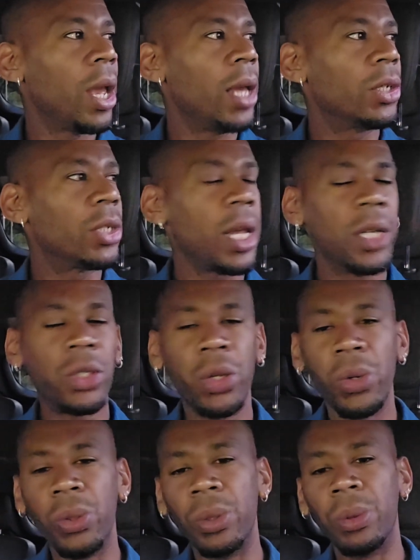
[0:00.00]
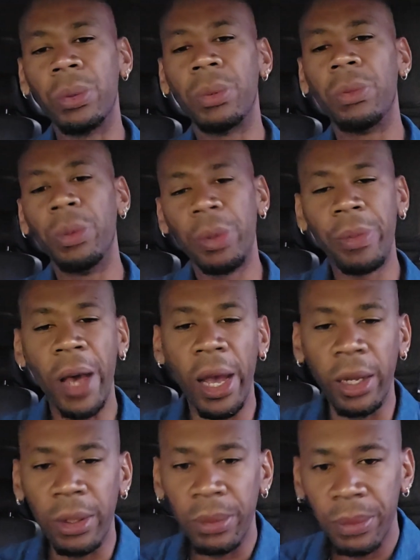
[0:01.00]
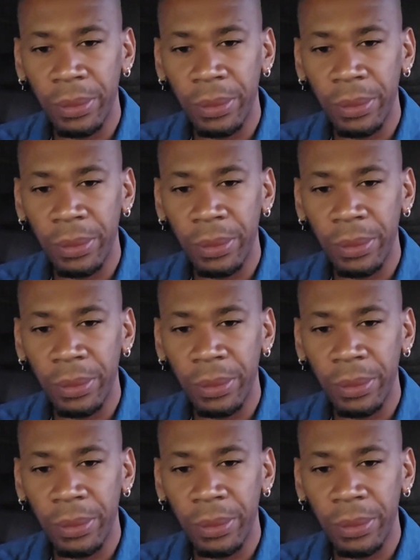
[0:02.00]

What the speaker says: and stay tuned. We'll be back.